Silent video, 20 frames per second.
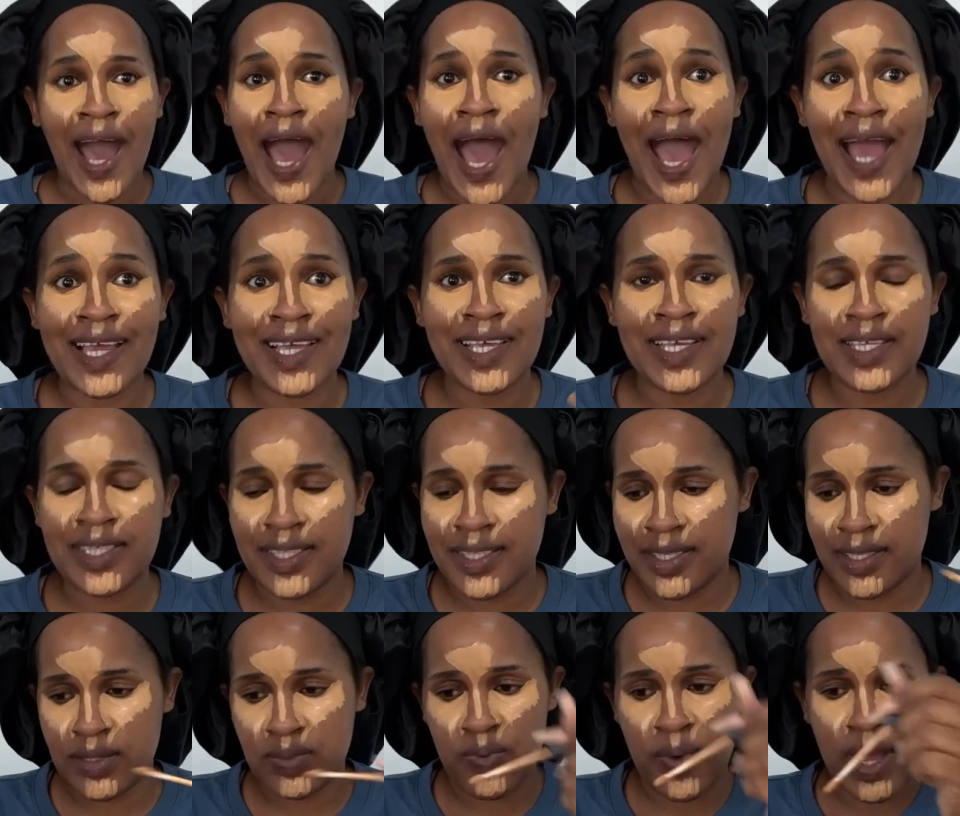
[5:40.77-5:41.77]
I get
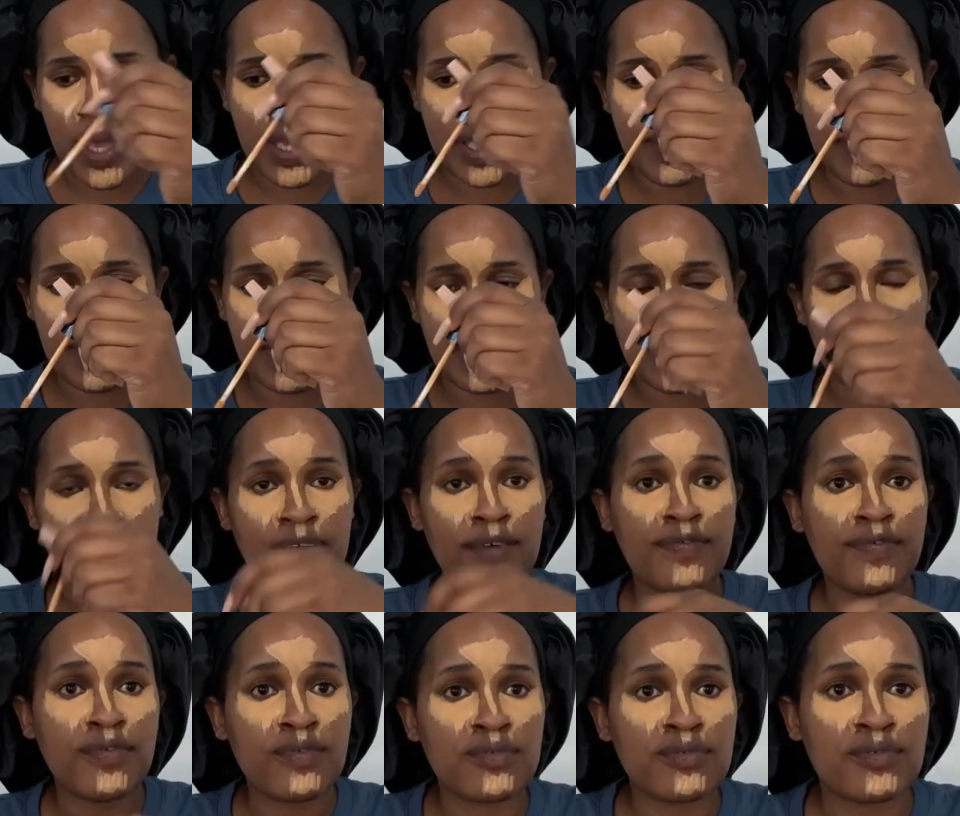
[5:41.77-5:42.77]
working with kiss a
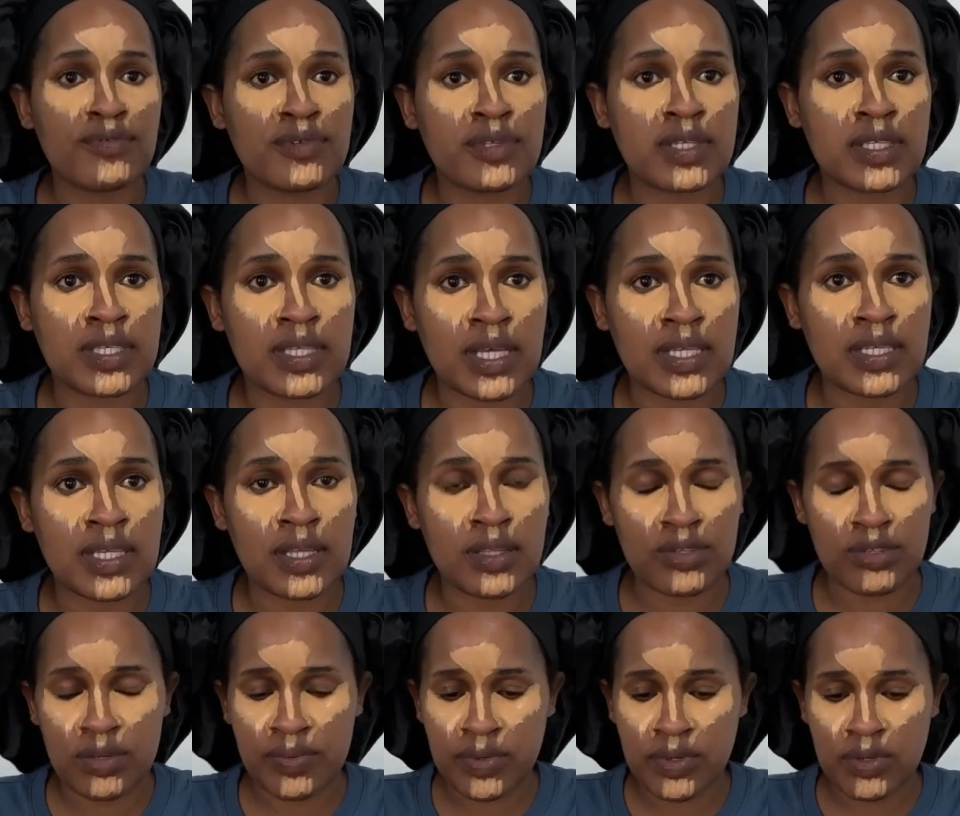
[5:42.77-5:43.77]
phone who's the
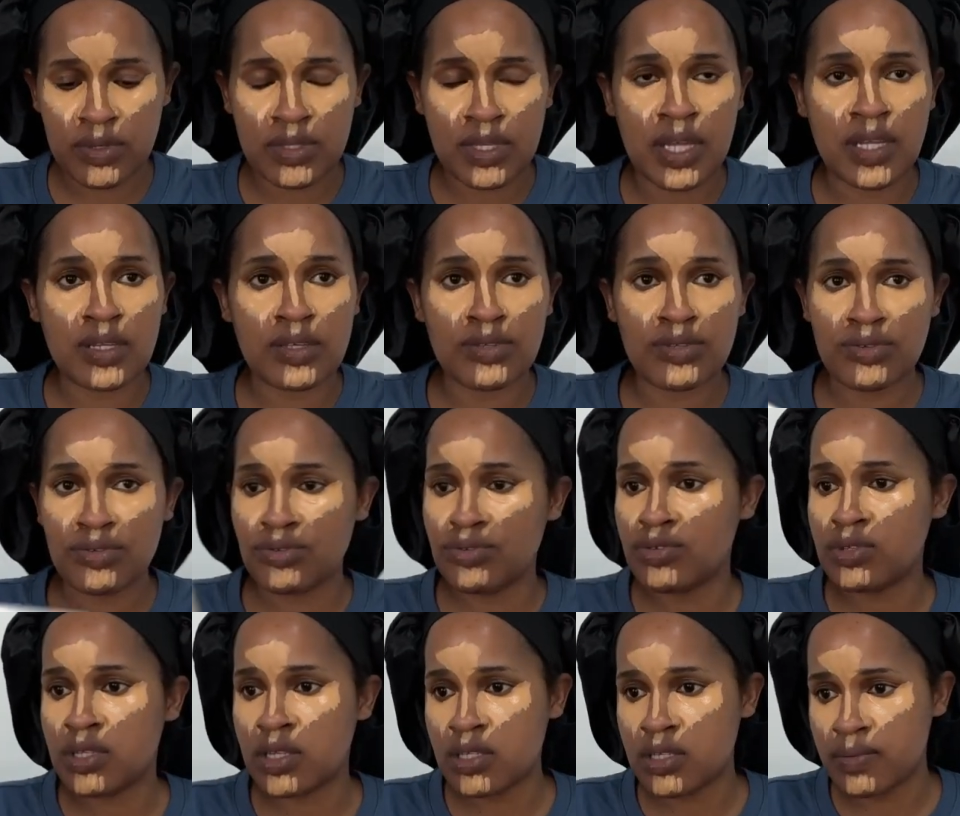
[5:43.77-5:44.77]
tassant because I need to use
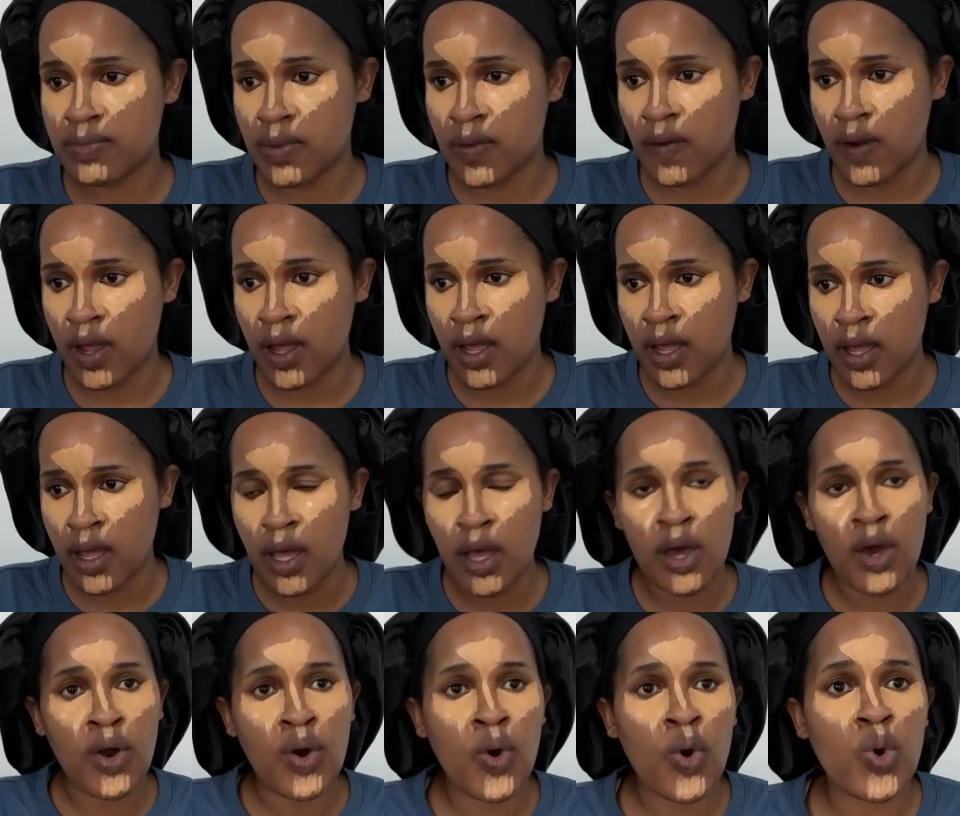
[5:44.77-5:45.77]
this mirror.
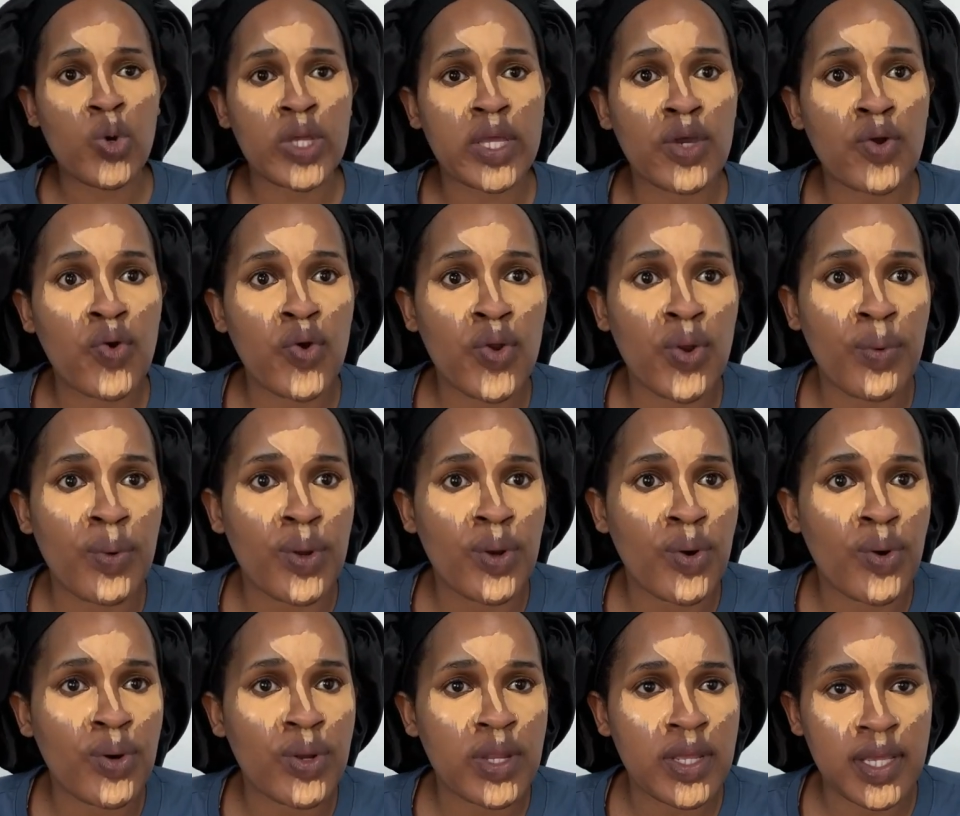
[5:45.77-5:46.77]
Horki konovano
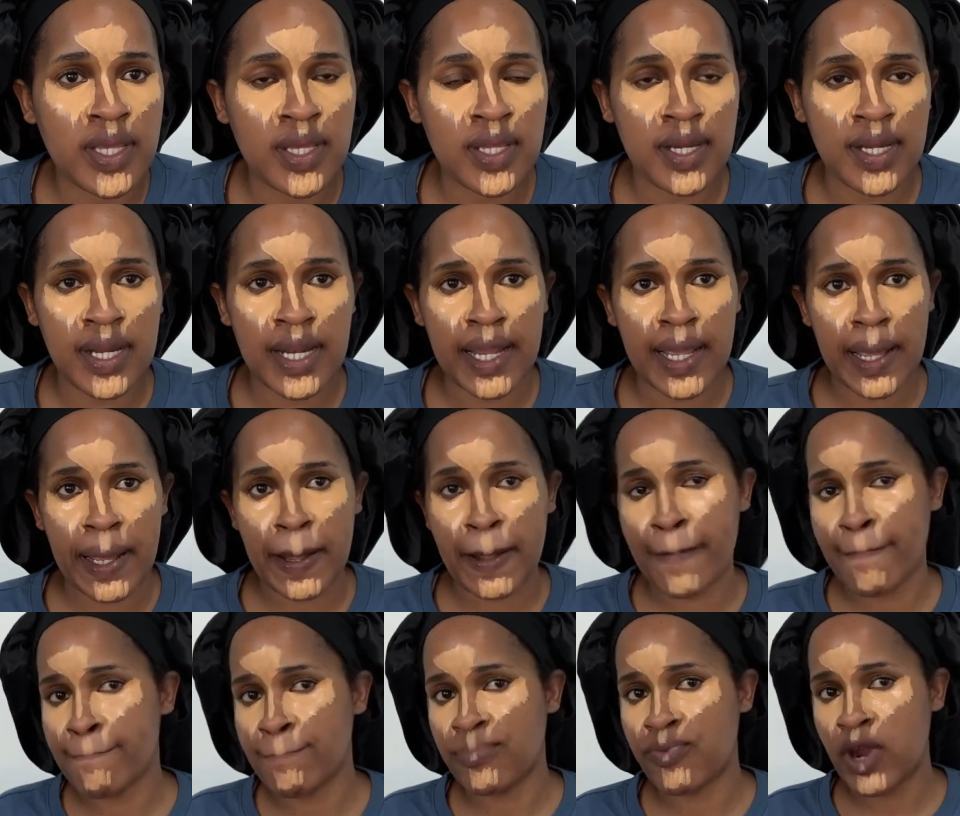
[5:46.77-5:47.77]
horki name,
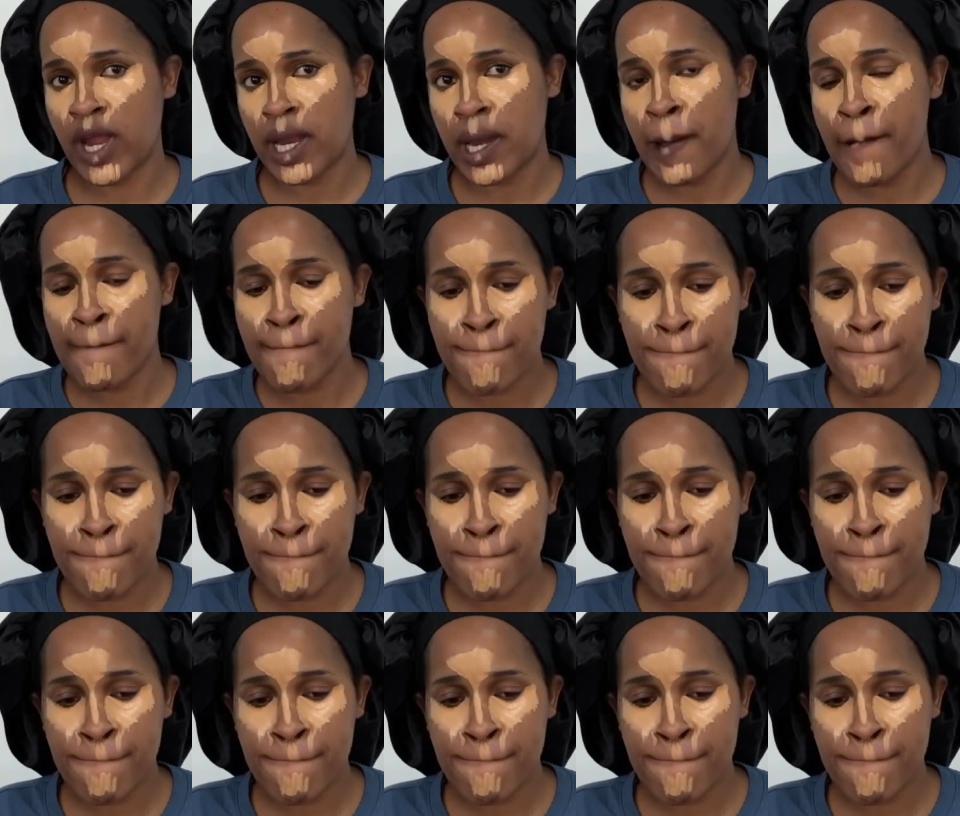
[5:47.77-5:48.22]
right?